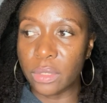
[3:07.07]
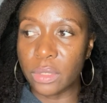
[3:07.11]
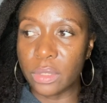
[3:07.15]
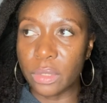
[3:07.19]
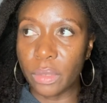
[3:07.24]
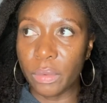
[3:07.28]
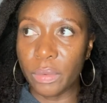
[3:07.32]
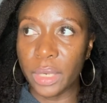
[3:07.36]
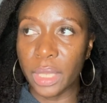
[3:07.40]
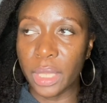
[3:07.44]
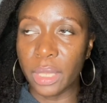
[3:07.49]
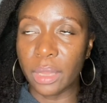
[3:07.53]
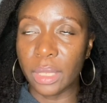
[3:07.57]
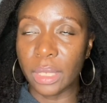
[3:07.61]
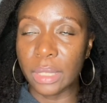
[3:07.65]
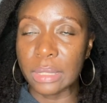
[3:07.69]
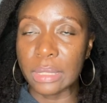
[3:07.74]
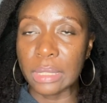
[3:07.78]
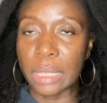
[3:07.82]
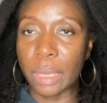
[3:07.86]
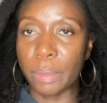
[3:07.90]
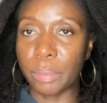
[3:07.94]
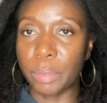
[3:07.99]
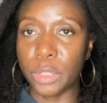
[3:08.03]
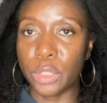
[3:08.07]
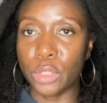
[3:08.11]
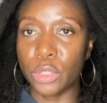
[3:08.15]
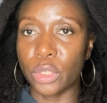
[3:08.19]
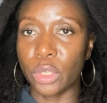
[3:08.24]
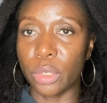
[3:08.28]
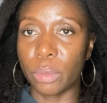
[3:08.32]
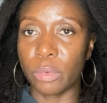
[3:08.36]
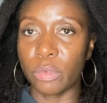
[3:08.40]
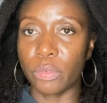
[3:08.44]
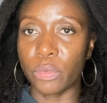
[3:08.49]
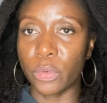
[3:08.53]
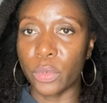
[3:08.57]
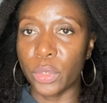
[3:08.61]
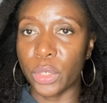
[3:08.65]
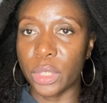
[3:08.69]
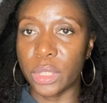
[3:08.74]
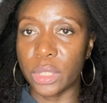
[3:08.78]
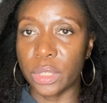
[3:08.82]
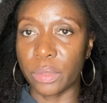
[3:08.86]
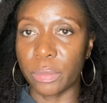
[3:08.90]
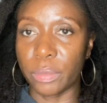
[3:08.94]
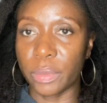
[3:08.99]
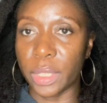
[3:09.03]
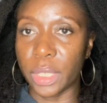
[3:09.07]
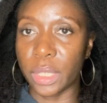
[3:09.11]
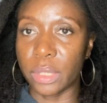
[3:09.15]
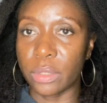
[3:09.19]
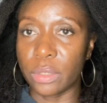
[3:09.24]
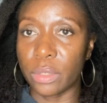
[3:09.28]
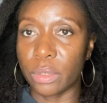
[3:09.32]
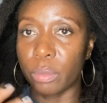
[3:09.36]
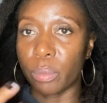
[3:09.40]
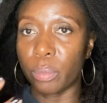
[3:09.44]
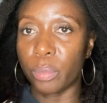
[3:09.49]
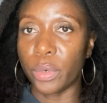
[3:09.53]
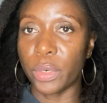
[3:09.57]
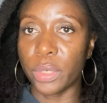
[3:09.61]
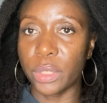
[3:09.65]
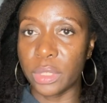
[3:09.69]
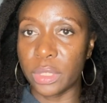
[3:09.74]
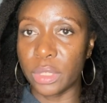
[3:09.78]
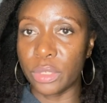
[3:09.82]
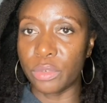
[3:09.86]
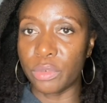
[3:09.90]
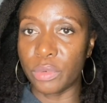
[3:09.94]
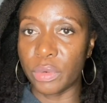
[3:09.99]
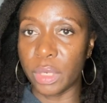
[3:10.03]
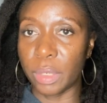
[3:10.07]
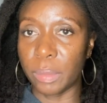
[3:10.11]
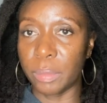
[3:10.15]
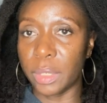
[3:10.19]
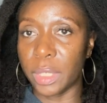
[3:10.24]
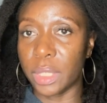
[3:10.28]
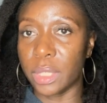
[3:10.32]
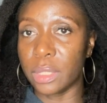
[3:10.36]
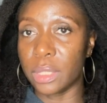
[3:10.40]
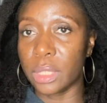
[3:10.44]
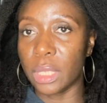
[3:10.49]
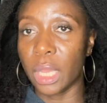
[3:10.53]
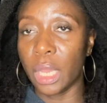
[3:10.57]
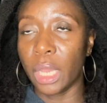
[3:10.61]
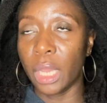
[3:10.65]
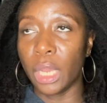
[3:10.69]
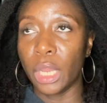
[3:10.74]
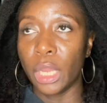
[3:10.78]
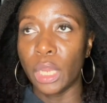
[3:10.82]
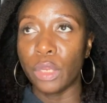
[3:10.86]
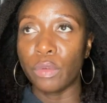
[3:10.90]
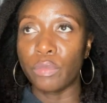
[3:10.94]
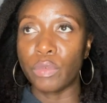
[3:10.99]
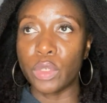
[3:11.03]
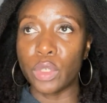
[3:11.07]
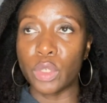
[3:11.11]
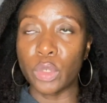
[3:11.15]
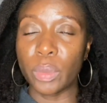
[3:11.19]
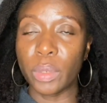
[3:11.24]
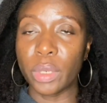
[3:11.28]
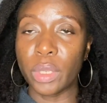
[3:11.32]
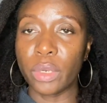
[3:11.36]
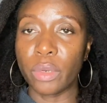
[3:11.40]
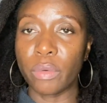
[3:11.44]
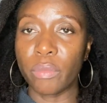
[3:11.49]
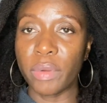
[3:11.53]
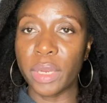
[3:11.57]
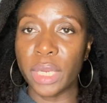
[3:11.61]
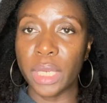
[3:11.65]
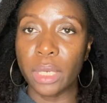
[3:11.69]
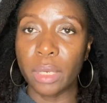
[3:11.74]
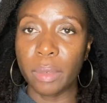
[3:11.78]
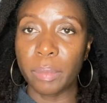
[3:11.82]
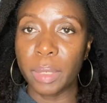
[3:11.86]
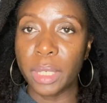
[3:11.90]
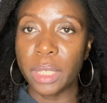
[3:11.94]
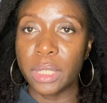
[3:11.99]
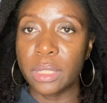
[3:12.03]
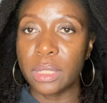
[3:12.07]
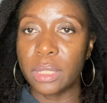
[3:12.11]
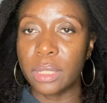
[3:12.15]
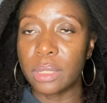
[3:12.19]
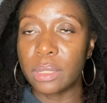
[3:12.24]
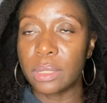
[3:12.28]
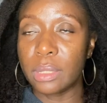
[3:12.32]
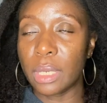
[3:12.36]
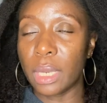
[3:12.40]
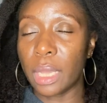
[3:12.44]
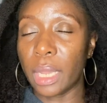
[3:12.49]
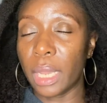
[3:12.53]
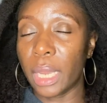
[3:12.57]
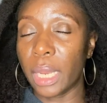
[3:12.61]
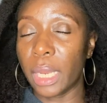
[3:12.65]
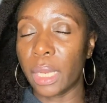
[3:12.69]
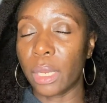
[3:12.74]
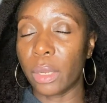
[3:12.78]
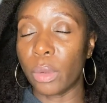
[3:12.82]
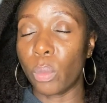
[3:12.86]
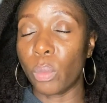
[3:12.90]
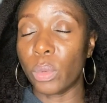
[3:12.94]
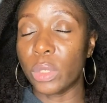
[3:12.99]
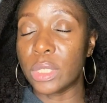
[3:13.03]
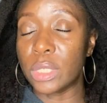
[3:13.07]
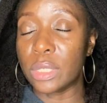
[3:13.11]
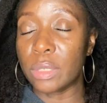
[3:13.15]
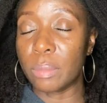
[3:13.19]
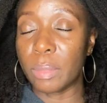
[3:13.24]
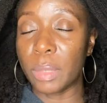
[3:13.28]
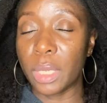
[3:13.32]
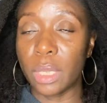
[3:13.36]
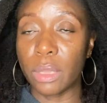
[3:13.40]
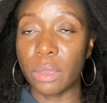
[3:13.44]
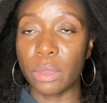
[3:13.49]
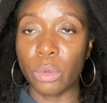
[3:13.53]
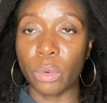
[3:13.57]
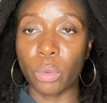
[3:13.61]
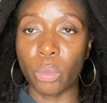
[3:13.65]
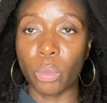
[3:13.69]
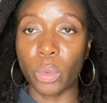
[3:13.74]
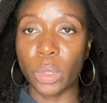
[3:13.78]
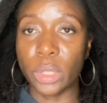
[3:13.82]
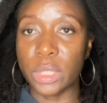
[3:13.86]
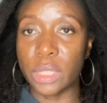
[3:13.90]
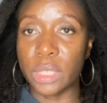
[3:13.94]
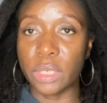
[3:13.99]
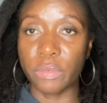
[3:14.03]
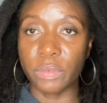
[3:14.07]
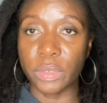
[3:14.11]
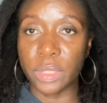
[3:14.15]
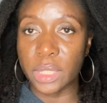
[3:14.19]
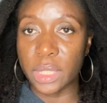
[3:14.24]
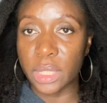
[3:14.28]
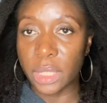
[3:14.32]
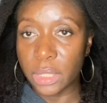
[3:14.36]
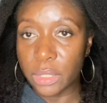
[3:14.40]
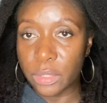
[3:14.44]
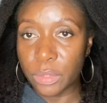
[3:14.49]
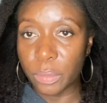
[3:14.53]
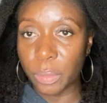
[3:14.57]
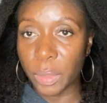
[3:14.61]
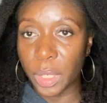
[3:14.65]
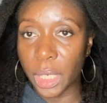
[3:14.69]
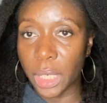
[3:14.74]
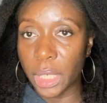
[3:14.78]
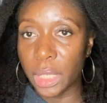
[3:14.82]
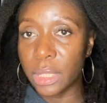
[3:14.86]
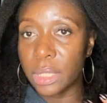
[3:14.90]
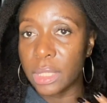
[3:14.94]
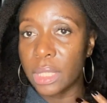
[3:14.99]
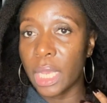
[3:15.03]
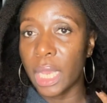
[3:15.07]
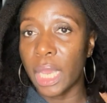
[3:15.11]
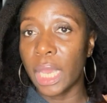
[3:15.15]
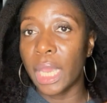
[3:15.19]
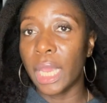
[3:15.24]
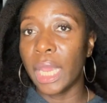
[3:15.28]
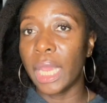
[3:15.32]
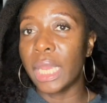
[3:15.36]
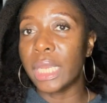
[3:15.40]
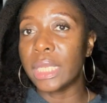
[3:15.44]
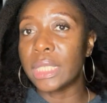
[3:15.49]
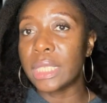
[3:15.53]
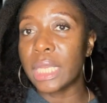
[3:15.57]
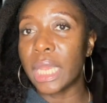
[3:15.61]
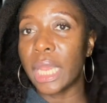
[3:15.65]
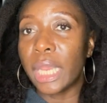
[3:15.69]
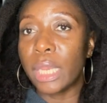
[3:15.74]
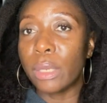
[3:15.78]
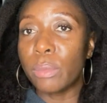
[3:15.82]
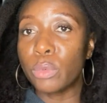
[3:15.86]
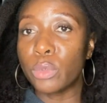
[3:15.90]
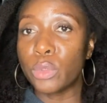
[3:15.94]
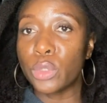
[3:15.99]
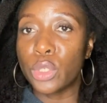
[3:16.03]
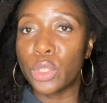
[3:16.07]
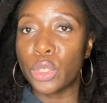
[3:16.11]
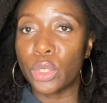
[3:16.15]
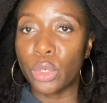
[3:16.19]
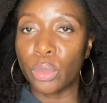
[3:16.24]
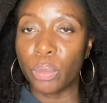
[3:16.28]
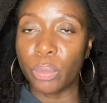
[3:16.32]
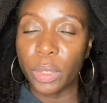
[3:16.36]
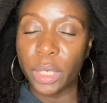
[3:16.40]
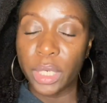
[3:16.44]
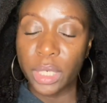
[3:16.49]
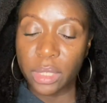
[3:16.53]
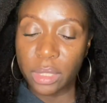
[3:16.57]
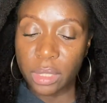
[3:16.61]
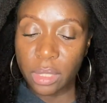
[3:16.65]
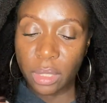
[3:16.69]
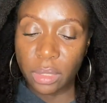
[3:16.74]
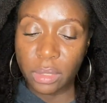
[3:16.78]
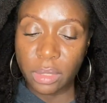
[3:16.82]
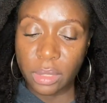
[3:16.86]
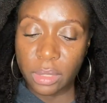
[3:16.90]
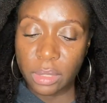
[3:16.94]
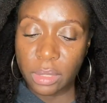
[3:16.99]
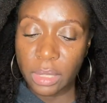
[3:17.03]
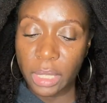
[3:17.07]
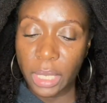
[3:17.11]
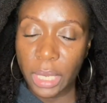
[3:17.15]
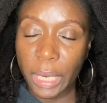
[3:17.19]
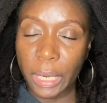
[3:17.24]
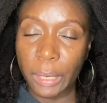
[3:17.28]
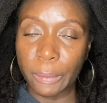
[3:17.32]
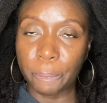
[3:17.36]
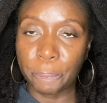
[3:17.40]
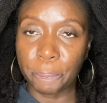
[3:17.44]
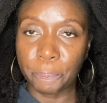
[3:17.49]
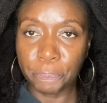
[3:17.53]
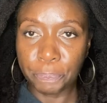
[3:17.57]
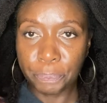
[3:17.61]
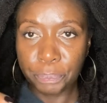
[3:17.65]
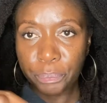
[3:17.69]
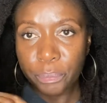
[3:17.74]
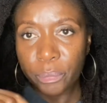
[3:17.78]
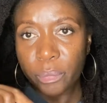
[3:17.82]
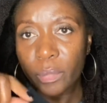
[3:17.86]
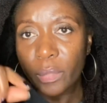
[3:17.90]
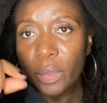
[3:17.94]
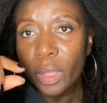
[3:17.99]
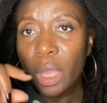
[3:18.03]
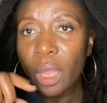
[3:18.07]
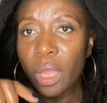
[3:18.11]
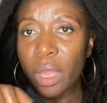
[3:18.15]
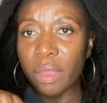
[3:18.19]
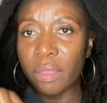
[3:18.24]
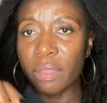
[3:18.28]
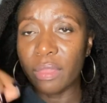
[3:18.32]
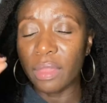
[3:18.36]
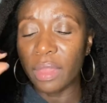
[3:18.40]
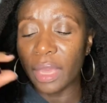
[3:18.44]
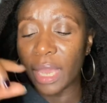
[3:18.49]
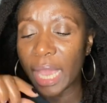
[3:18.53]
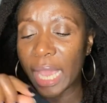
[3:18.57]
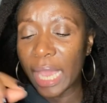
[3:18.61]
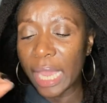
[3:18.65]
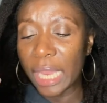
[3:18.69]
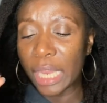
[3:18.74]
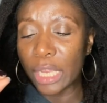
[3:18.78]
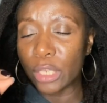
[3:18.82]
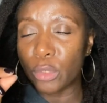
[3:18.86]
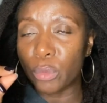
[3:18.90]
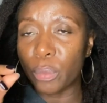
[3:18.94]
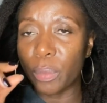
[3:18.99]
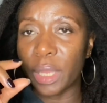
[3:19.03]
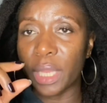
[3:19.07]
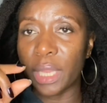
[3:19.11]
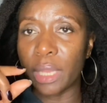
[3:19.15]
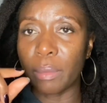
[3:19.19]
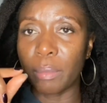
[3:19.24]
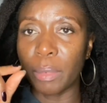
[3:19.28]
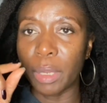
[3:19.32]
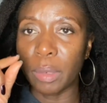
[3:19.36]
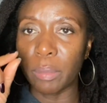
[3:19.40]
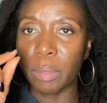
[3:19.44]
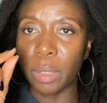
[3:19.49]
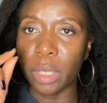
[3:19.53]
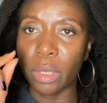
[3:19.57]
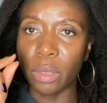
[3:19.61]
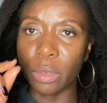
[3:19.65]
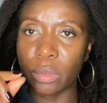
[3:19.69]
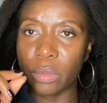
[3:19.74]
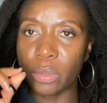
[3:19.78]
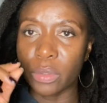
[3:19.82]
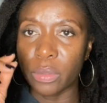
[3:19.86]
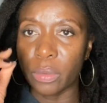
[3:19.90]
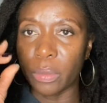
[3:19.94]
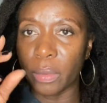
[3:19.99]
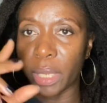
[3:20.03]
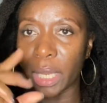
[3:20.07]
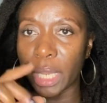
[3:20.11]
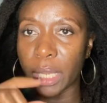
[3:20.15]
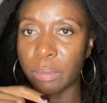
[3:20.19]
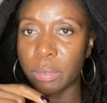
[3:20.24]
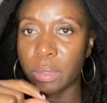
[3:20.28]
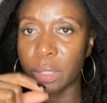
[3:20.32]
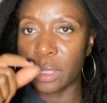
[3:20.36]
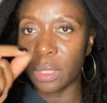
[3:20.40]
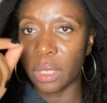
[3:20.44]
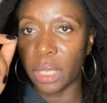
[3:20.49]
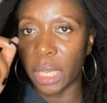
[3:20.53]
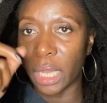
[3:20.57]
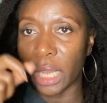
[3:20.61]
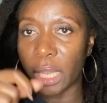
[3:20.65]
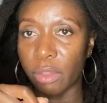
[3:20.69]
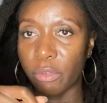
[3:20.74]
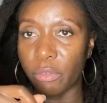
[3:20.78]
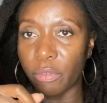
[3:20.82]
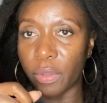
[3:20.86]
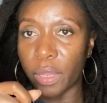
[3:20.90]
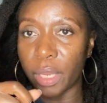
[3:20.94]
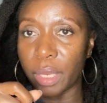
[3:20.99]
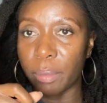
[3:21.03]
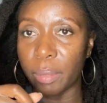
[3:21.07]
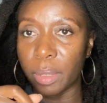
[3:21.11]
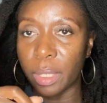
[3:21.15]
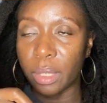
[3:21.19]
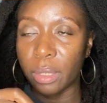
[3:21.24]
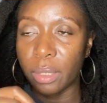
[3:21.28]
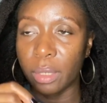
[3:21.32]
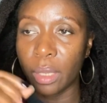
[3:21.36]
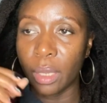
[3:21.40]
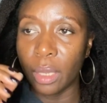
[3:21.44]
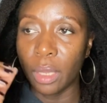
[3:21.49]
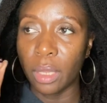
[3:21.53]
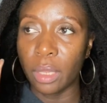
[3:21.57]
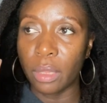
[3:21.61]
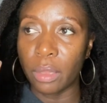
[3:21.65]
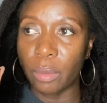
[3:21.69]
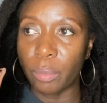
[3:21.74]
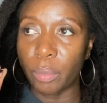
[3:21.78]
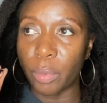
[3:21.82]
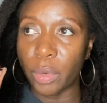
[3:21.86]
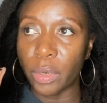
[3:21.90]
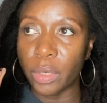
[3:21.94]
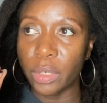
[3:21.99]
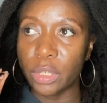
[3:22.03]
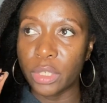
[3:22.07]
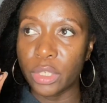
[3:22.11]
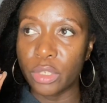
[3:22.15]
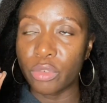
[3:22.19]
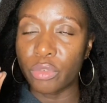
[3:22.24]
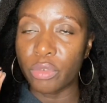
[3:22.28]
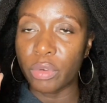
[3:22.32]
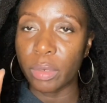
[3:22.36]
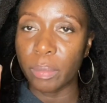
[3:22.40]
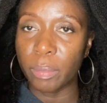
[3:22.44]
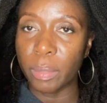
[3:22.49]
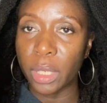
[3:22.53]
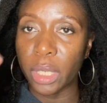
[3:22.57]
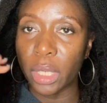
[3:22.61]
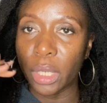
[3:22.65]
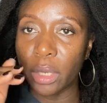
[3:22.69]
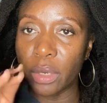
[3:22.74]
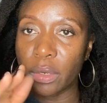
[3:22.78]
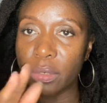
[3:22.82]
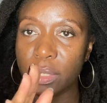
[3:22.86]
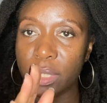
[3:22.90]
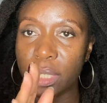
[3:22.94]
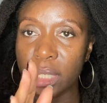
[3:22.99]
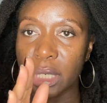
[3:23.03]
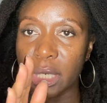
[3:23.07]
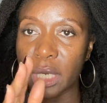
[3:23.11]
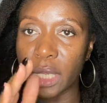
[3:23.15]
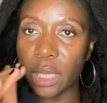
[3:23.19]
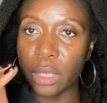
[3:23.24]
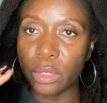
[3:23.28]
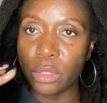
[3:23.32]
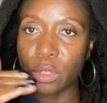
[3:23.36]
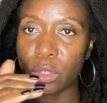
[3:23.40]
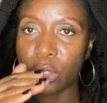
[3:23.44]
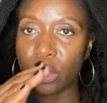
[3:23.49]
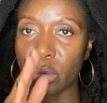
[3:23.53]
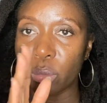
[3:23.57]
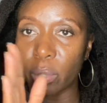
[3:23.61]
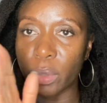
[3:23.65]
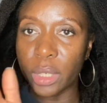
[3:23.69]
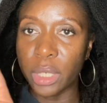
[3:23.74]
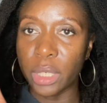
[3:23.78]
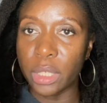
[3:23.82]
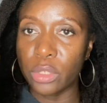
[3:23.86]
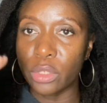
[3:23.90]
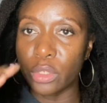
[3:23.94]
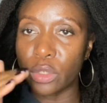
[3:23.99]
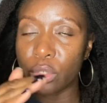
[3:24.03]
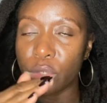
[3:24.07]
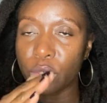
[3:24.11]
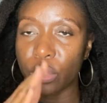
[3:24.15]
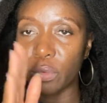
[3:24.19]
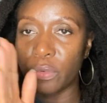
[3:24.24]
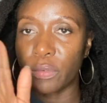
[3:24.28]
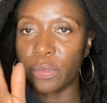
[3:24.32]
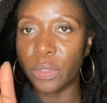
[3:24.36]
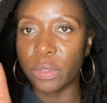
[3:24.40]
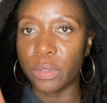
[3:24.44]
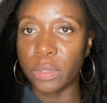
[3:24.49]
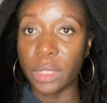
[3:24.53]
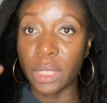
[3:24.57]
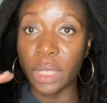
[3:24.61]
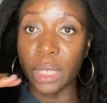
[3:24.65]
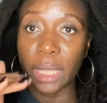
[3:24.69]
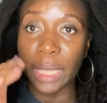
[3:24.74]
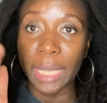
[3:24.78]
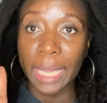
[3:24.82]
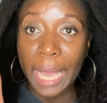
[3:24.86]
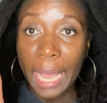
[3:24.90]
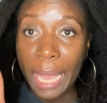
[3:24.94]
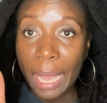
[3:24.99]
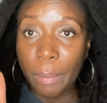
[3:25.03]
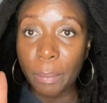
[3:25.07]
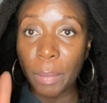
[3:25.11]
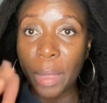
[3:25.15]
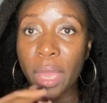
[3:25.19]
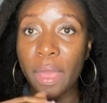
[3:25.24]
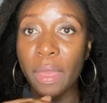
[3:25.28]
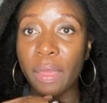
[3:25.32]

Don't let things happen to you before you deal with it. So protein treatment, if you do it on a regular basis, like once a month or once every 6 weeks, it's able to, what it does is that the hairs where there might be holes or gaps in the hair fiber, the protein treatment goes in there to do what it needs to do, fills in the gap.